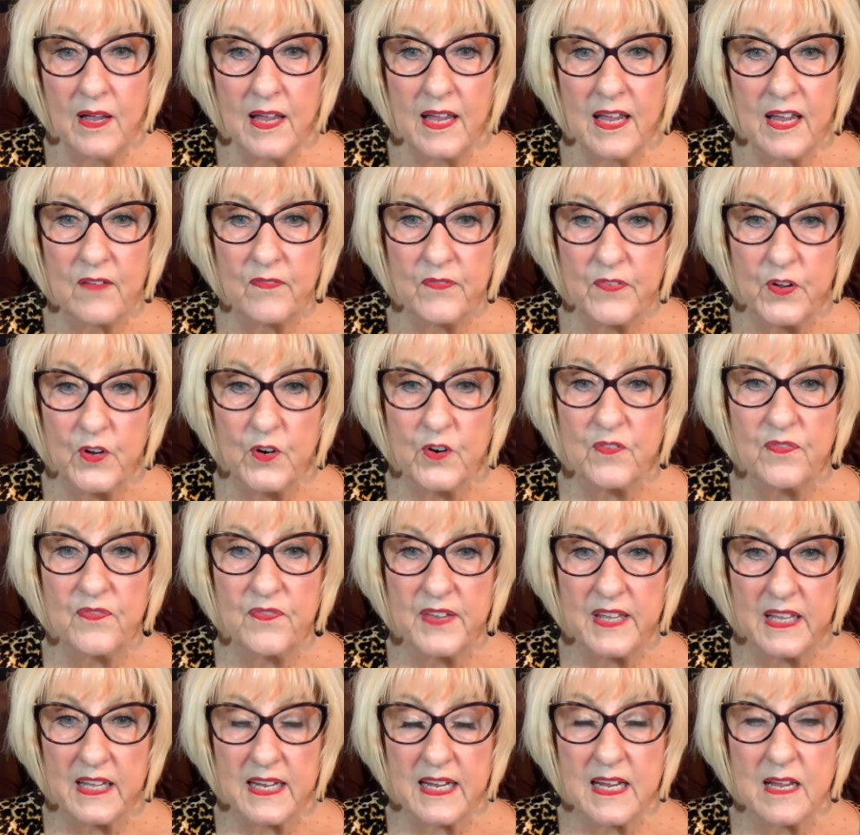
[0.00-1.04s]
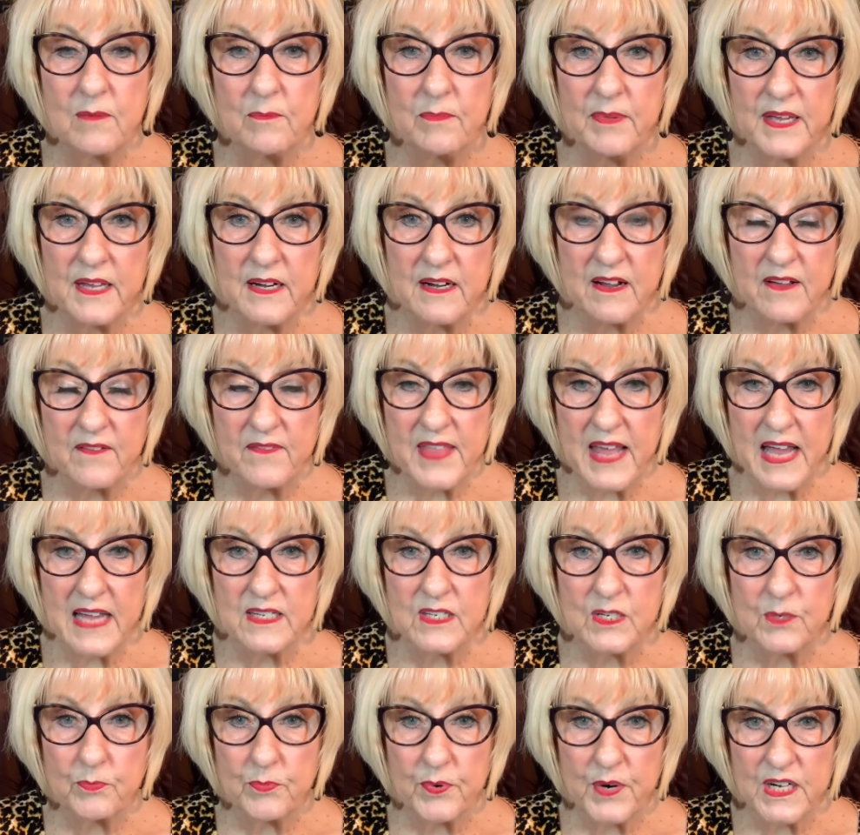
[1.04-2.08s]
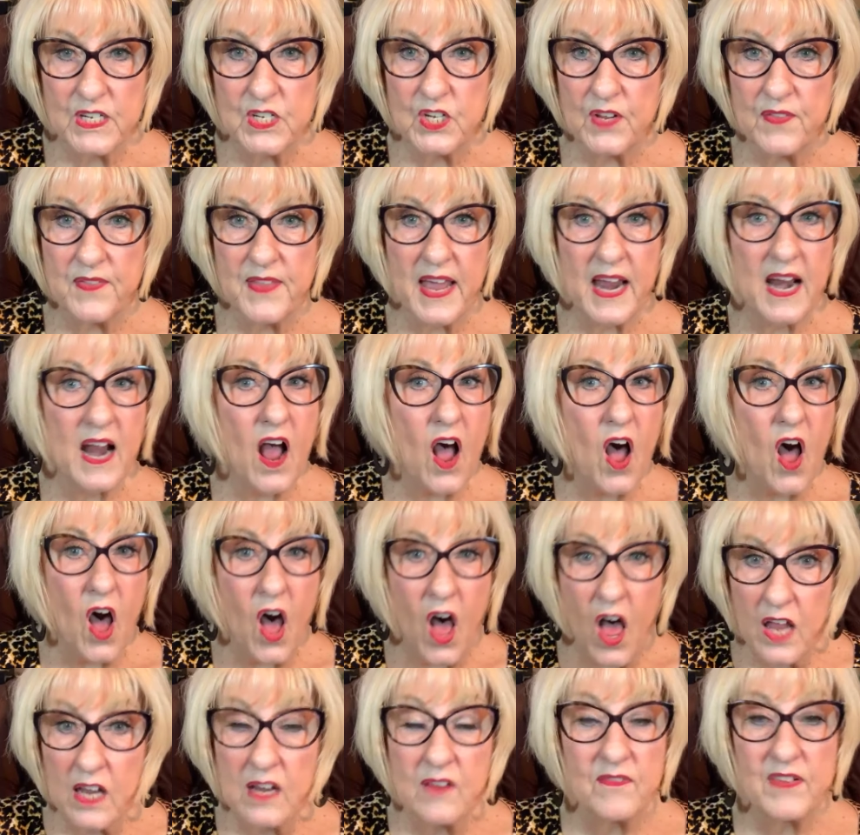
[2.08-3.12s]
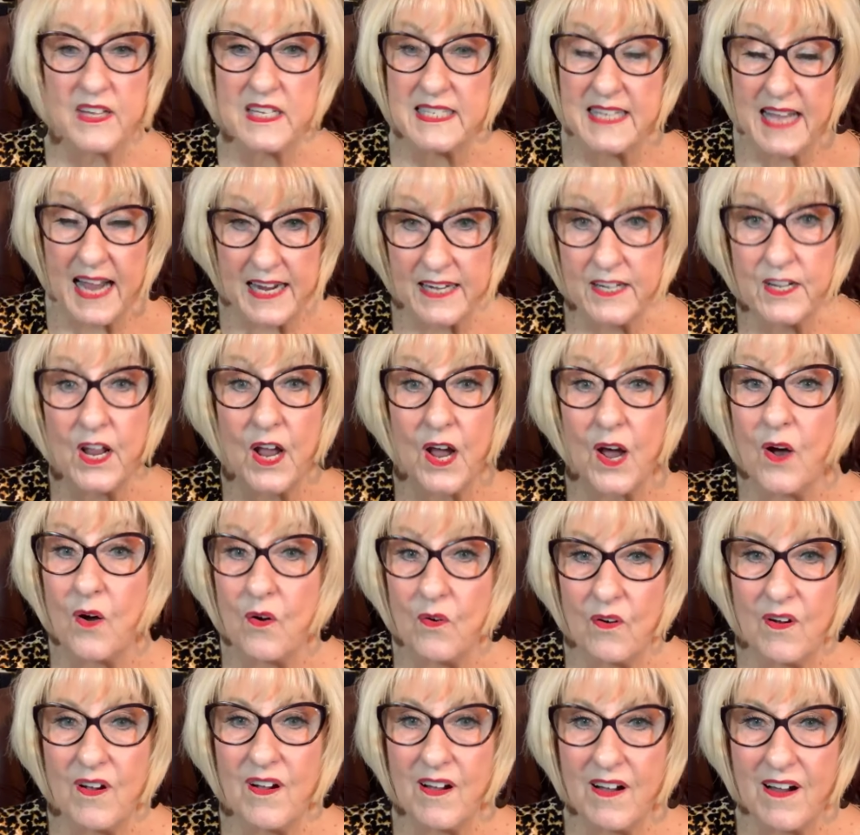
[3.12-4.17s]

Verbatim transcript: if you're feeling a bit of that depression that all of us, I know,